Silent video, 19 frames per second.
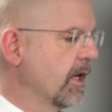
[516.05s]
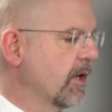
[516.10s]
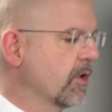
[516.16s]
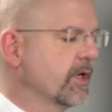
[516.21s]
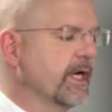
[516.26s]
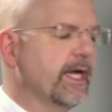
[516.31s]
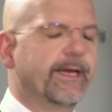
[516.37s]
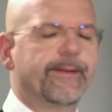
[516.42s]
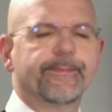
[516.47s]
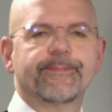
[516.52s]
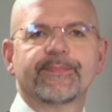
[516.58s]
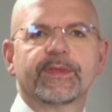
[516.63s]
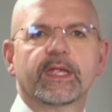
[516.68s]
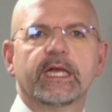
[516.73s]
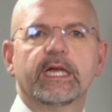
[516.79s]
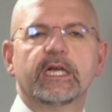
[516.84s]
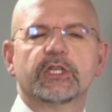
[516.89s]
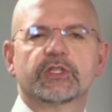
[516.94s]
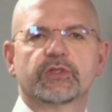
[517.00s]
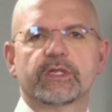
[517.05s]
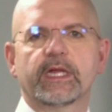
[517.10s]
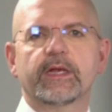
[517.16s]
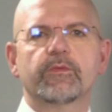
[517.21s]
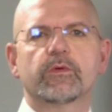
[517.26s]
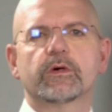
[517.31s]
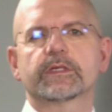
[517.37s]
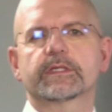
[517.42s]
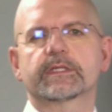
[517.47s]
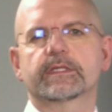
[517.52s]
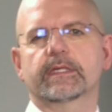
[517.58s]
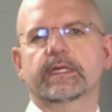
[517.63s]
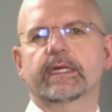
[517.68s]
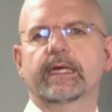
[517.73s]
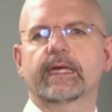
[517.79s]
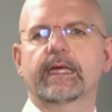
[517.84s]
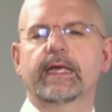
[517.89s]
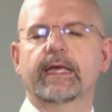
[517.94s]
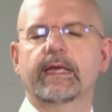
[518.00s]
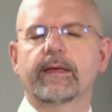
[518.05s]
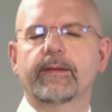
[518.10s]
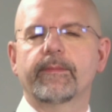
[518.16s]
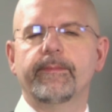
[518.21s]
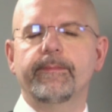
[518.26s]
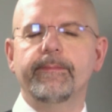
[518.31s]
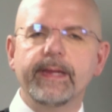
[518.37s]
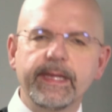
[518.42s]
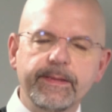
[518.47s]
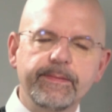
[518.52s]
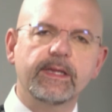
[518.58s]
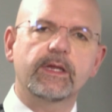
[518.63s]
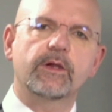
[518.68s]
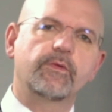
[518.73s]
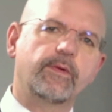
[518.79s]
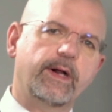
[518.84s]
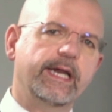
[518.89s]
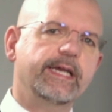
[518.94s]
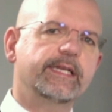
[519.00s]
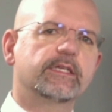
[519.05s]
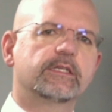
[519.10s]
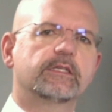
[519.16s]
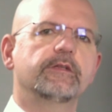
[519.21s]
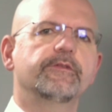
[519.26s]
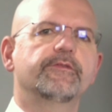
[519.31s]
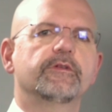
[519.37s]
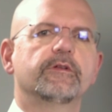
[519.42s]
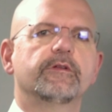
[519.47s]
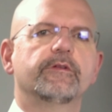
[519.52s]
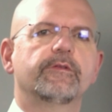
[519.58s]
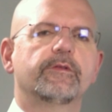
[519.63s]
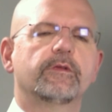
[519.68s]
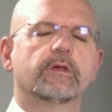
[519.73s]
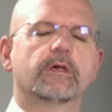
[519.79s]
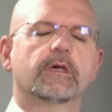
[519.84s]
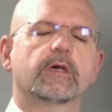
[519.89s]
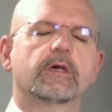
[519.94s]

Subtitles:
Okay, so that was maybe quite a different